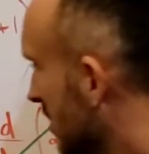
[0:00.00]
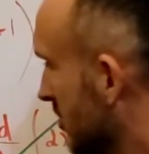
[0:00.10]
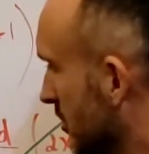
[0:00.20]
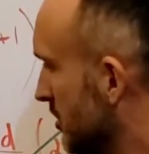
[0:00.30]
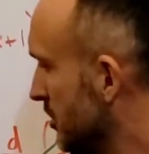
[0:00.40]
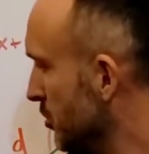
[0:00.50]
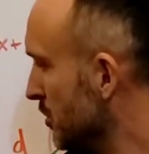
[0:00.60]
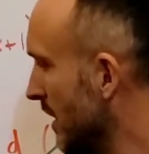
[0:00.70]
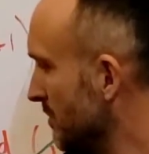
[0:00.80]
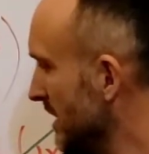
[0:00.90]
So it's 2
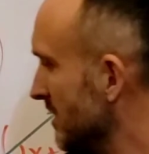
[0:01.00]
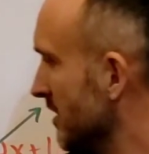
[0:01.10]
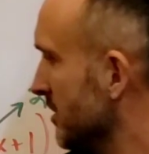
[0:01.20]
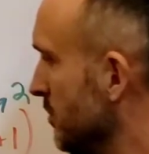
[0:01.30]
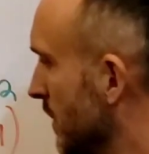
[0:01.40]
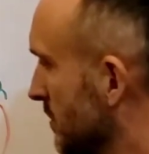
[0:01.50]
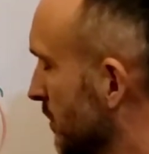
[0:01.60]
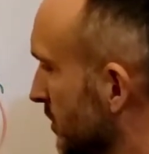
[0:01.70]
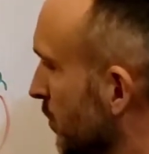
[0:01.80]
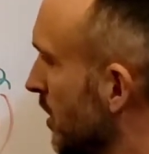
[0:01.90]
times e to the 2x
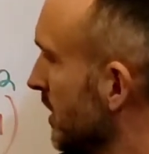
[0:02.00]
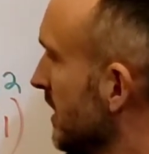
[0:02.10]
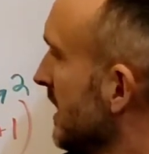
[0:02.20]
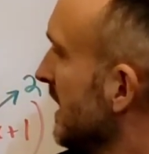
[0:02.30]
plus 1,